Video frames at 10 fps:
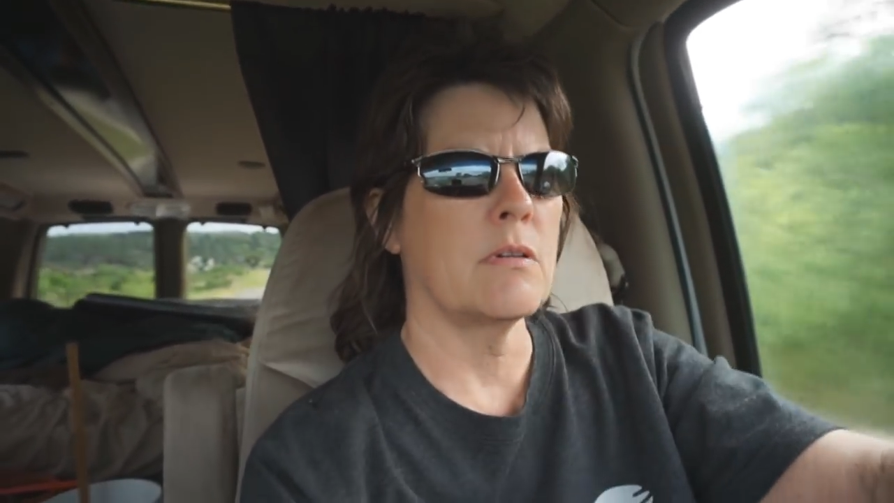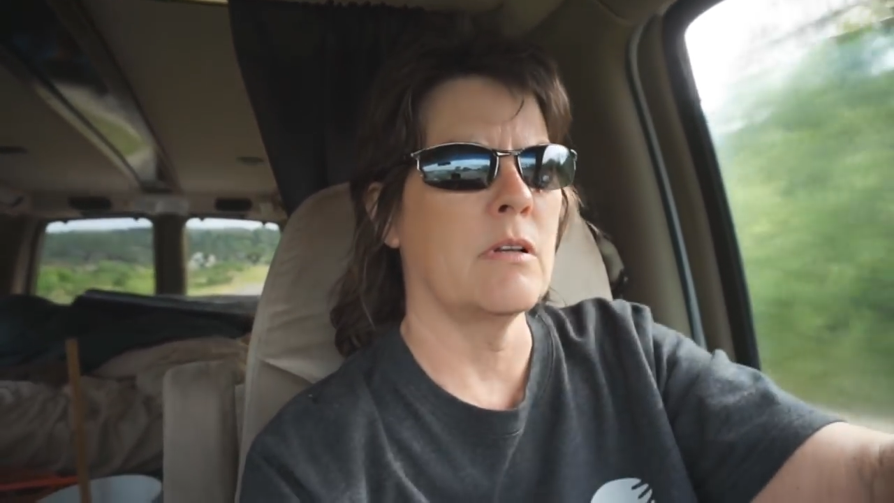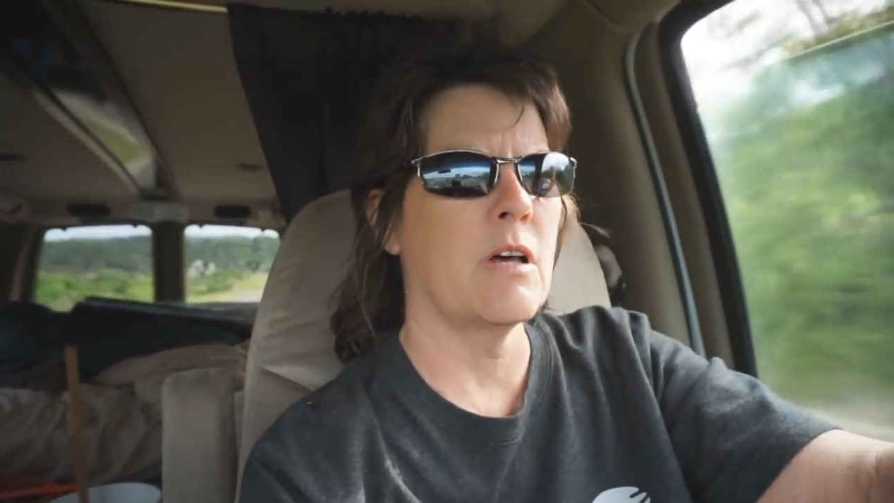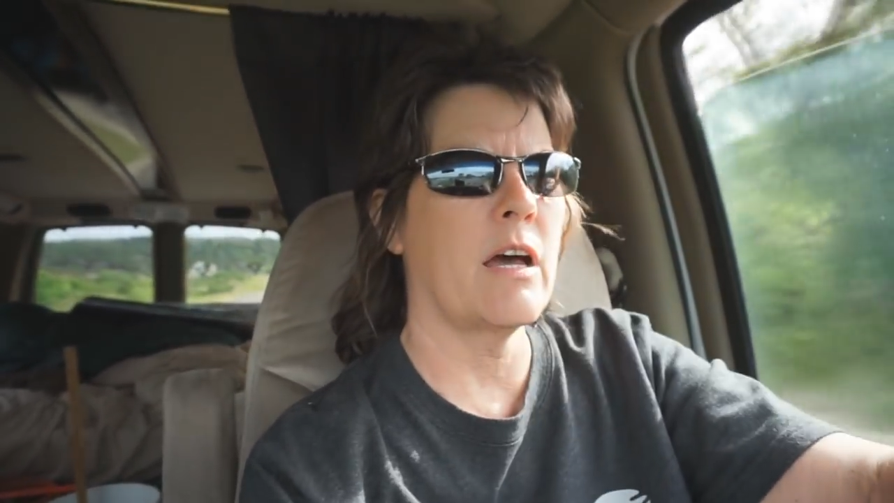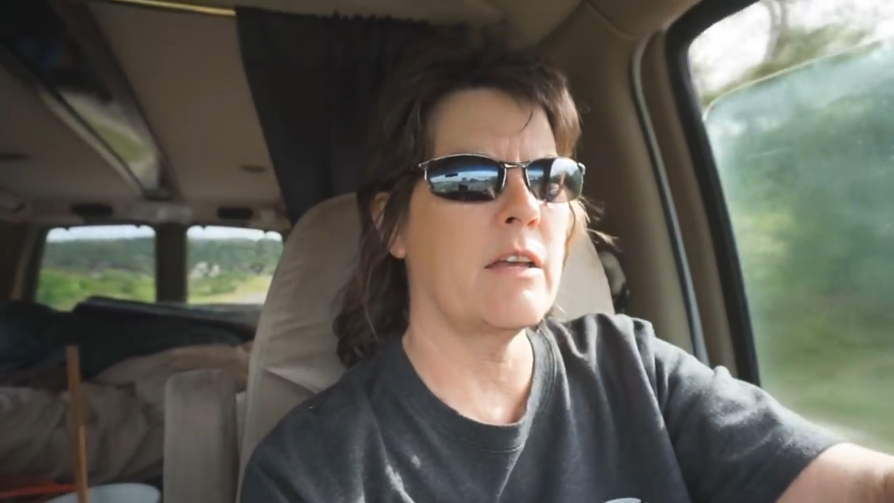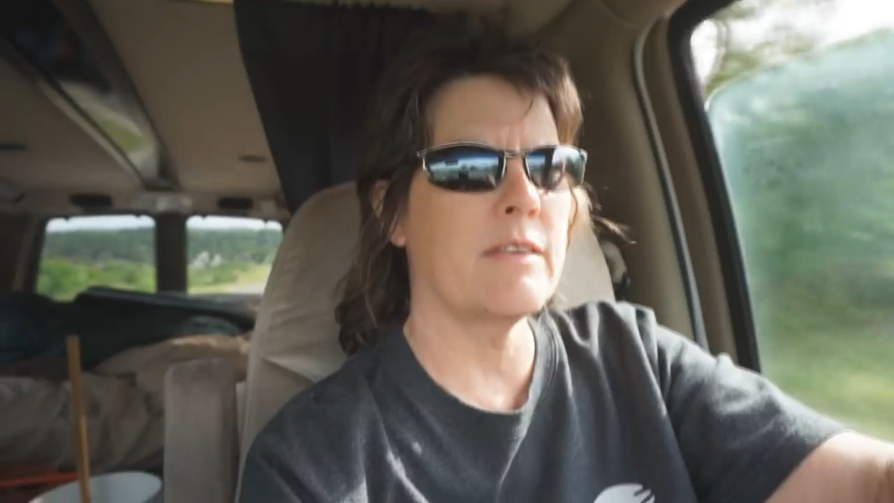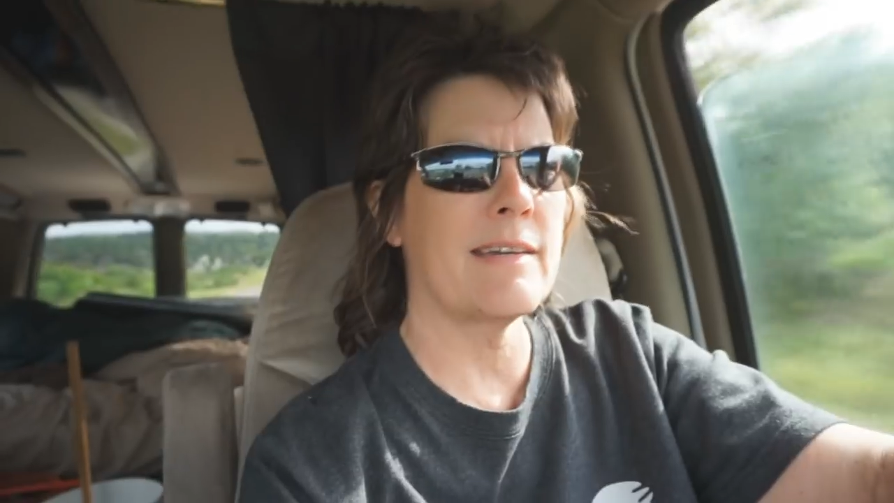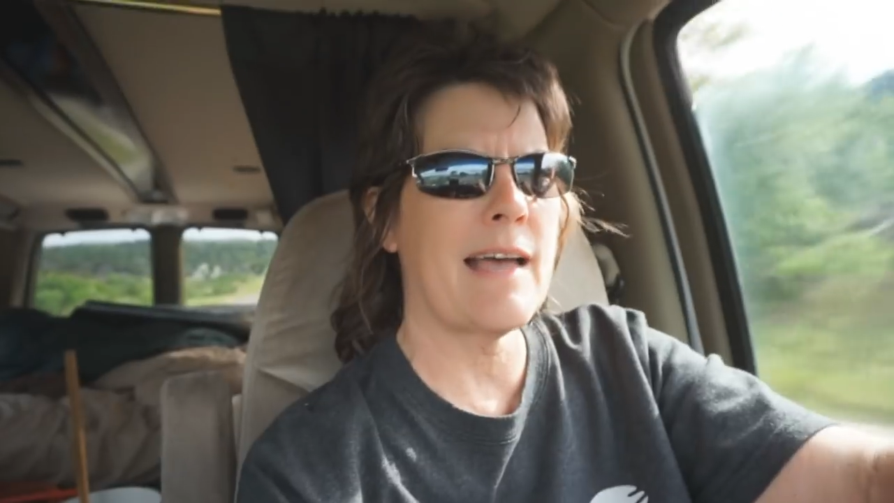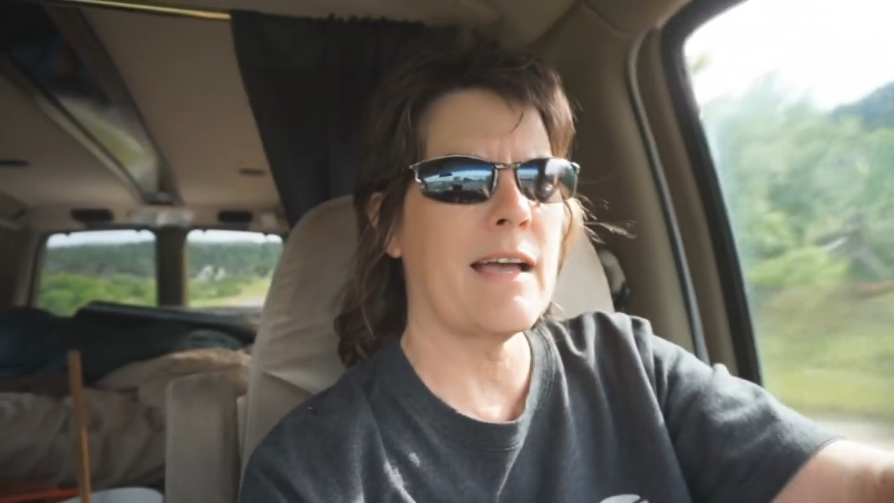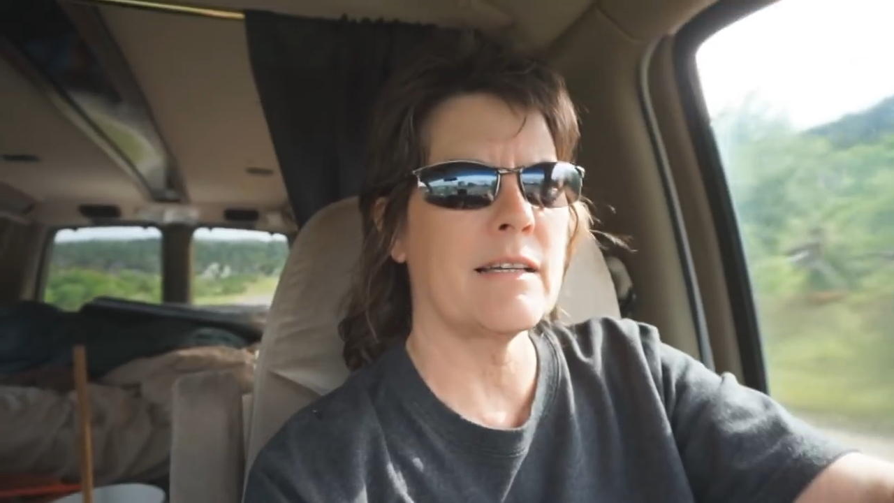a lot of the
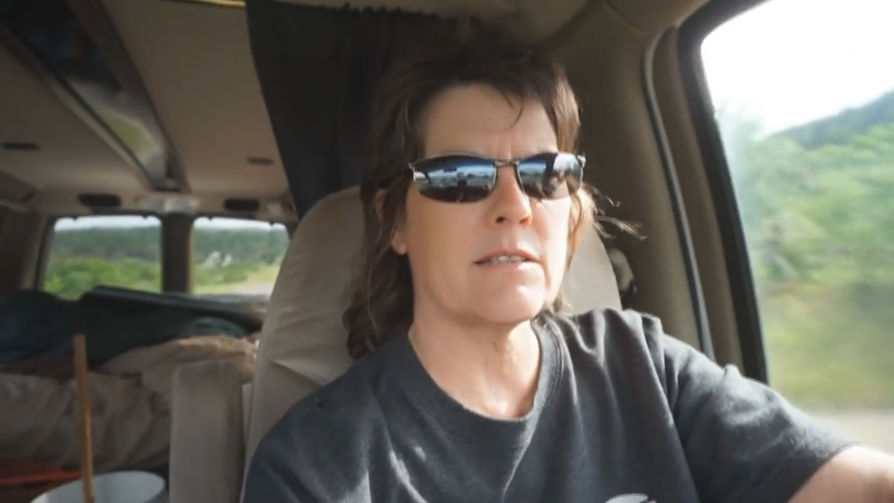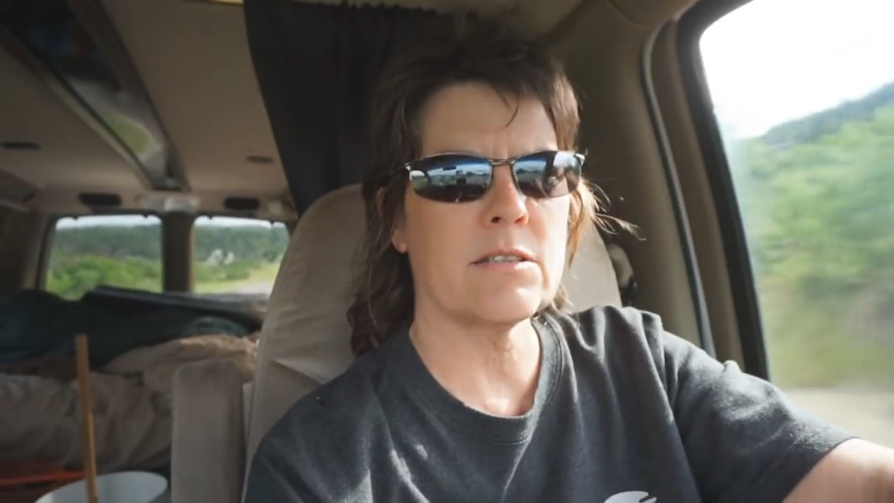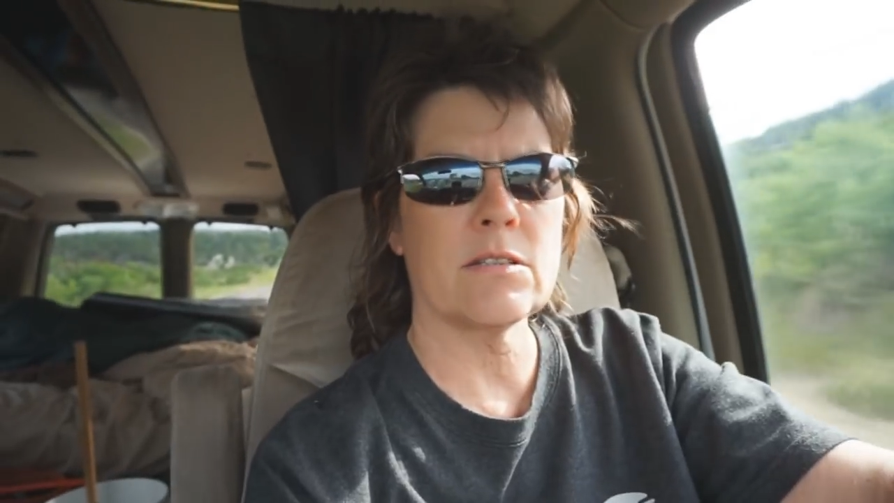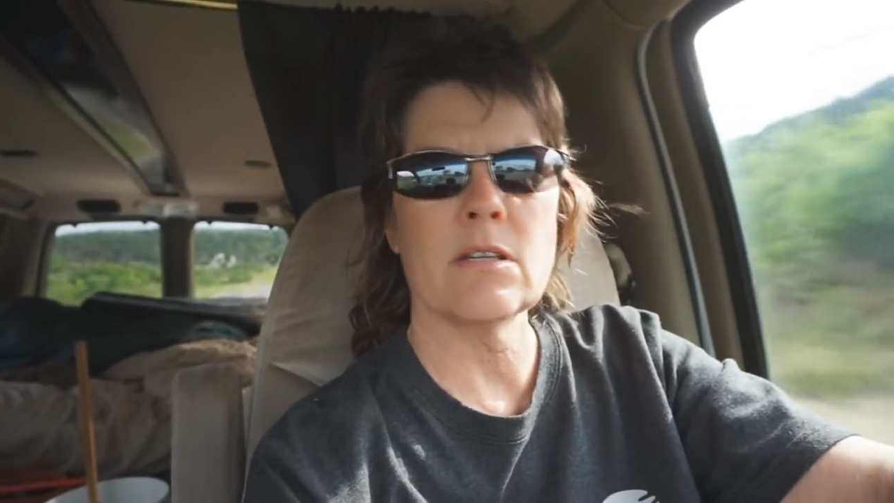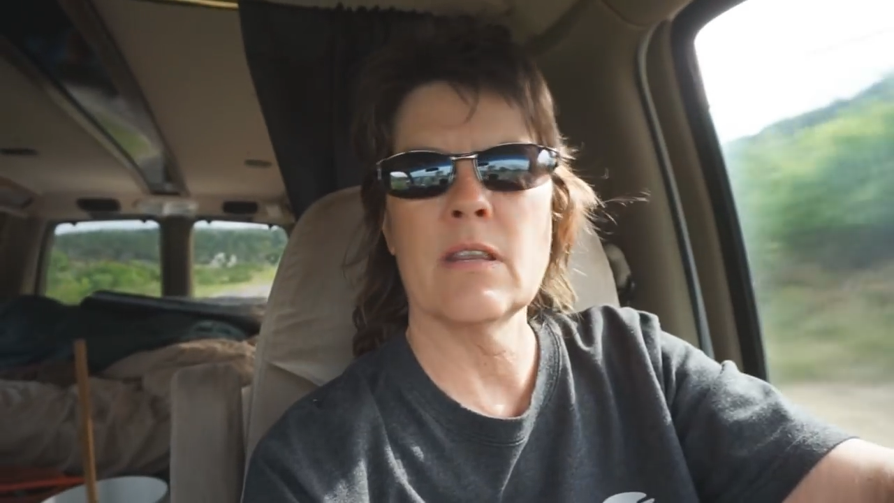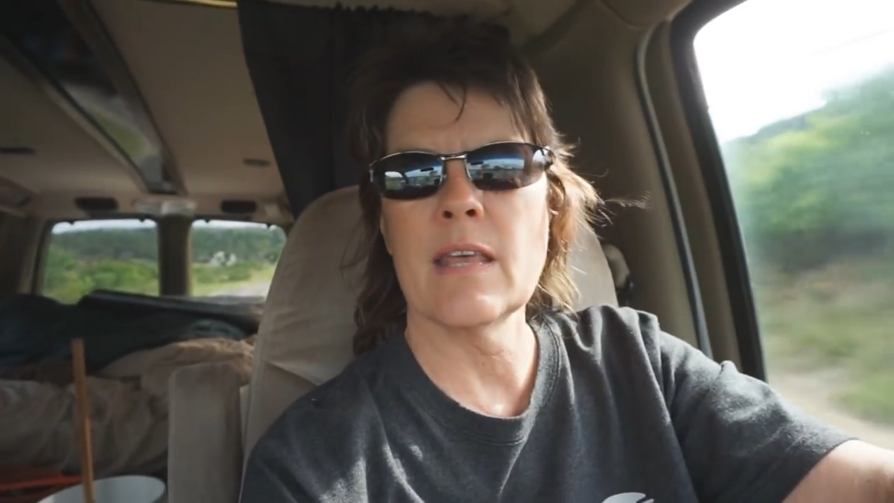nights